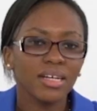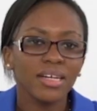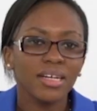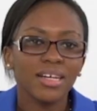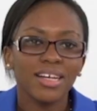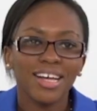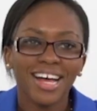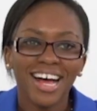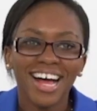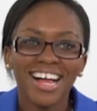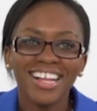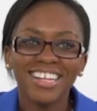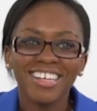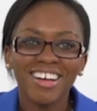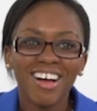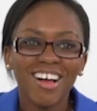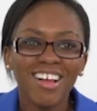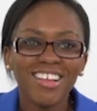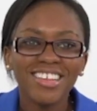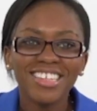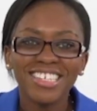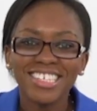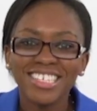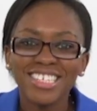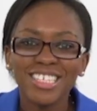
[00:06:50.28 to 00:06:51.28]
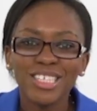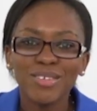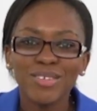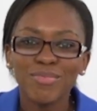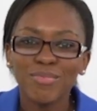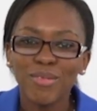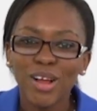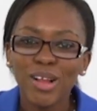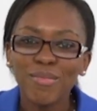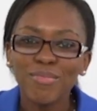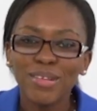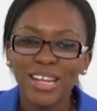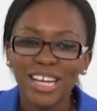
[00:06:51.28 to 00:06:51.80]
I'll call this a
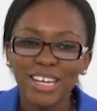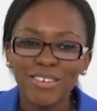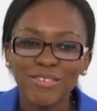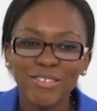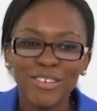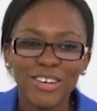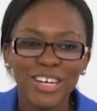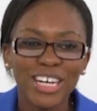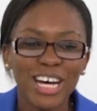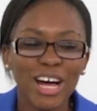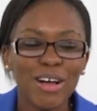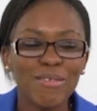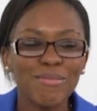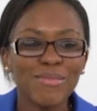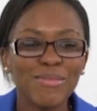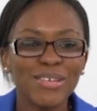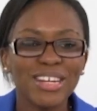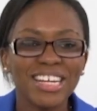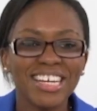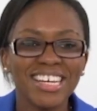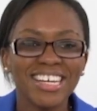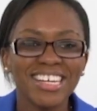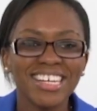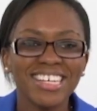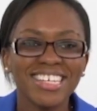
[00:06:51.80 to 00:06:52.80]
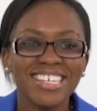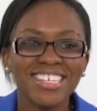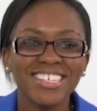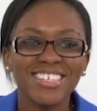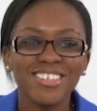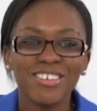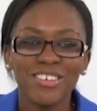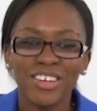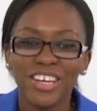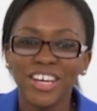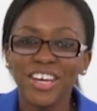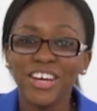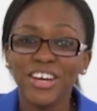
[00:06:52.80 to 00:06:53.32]
small plug for a company. So,
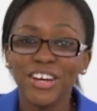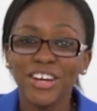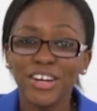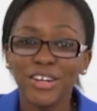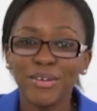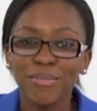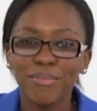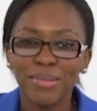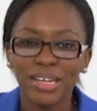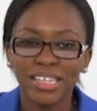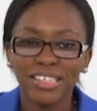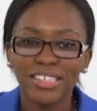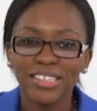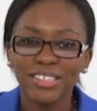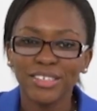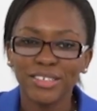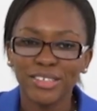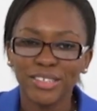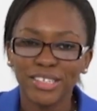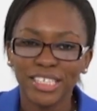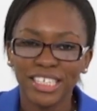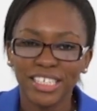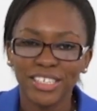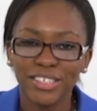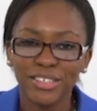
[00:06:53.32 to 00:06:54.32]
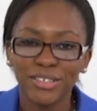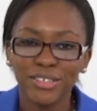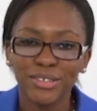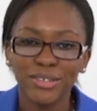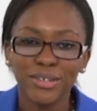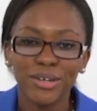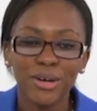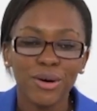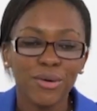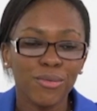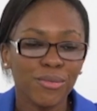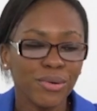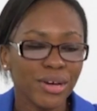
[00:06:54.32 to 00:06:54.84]
here at Mettler-Toledo,
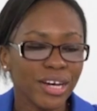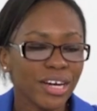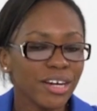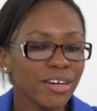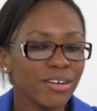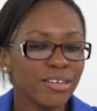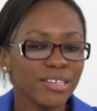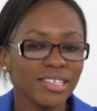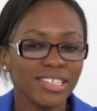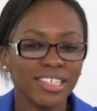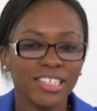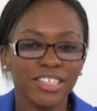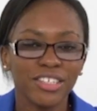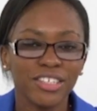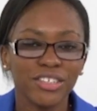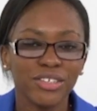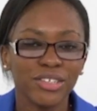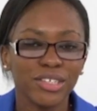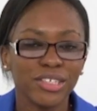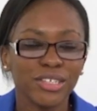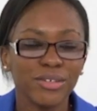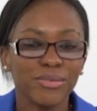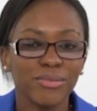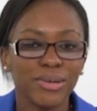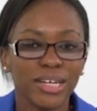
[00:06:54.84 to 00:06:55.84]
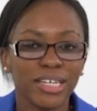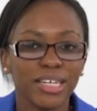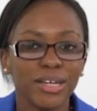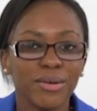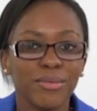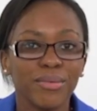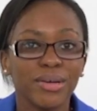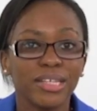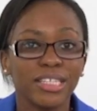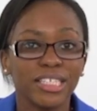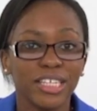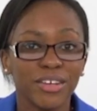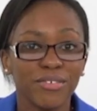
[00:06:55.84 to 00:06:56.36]
we are continuously working
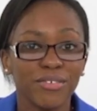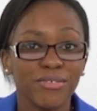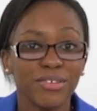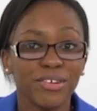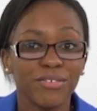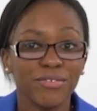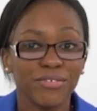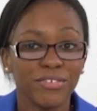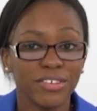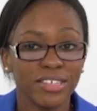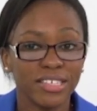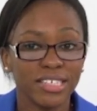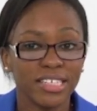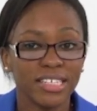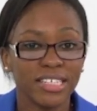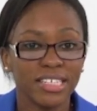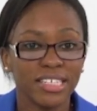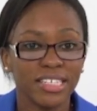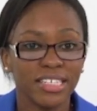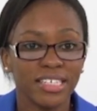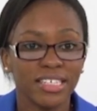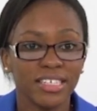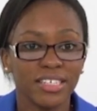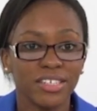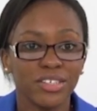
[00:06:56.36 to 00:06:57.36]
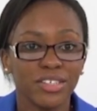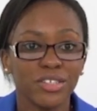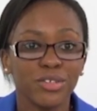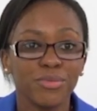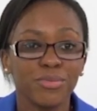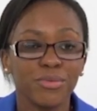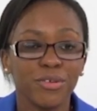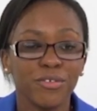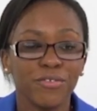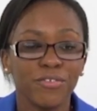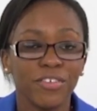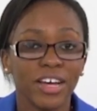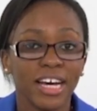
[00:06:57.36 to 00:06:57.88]
with different facilities to
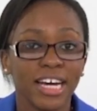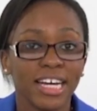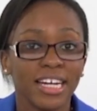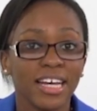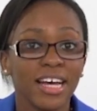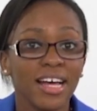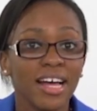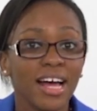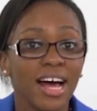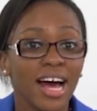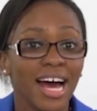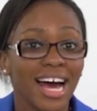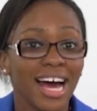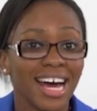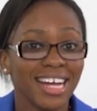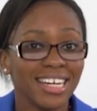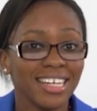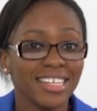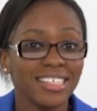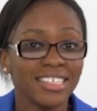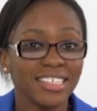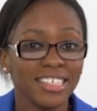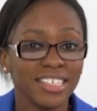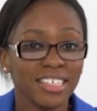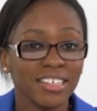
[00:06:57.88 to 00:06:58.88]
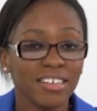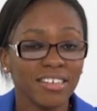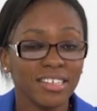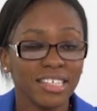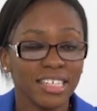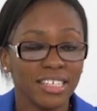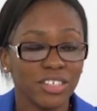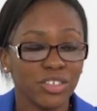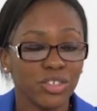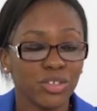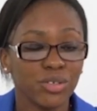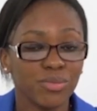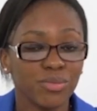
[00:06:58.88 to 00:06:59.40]
provide analytical
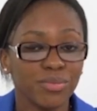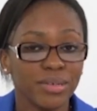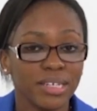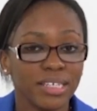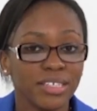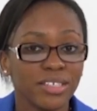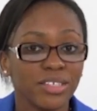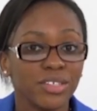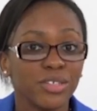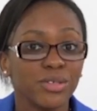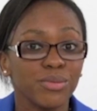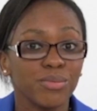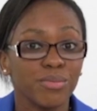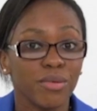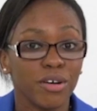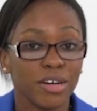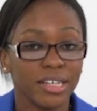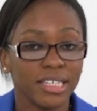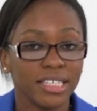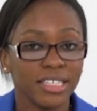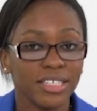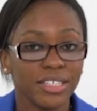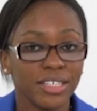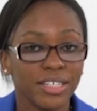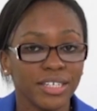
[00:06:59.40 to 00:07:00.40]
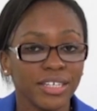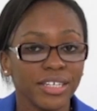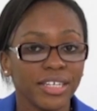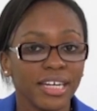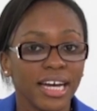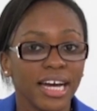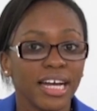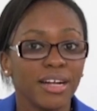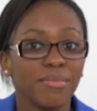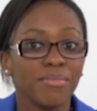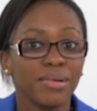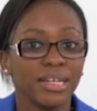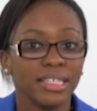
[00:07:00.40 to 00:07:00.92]
instruments to monitor
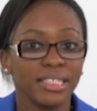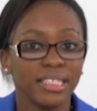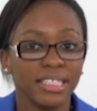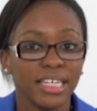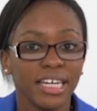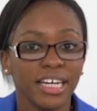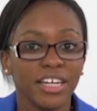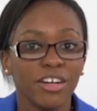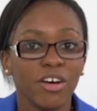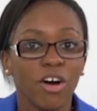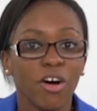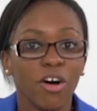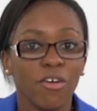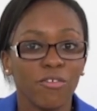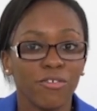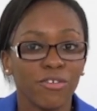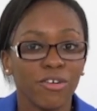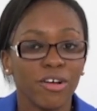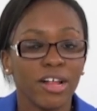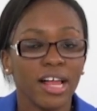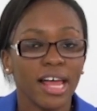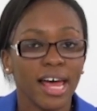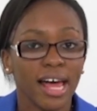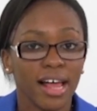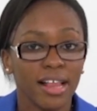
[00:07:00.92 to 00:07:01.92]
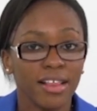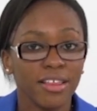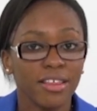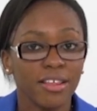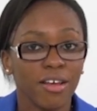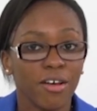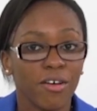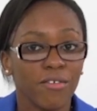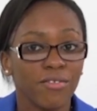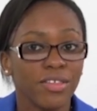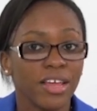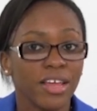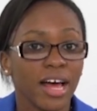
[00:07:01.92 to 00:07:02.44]
and maintain overall health
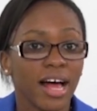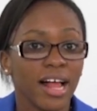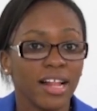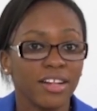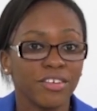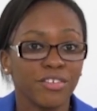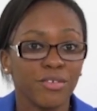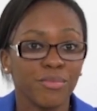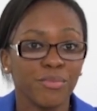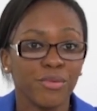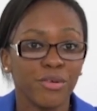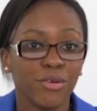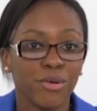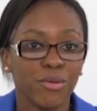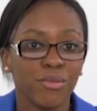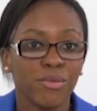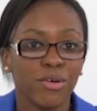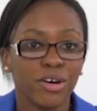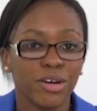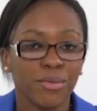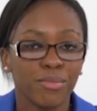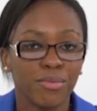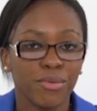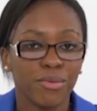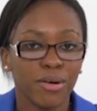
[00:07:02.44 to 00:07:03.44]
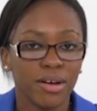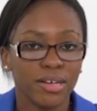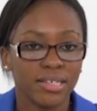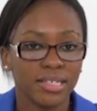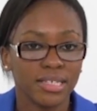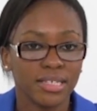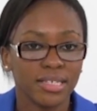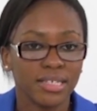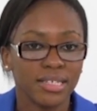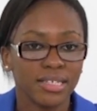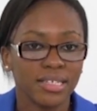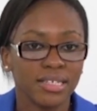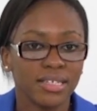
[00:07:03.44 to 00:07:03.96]
of the ultrapure water
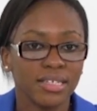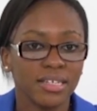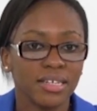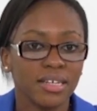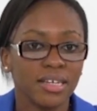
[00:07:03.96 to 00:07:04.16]
process.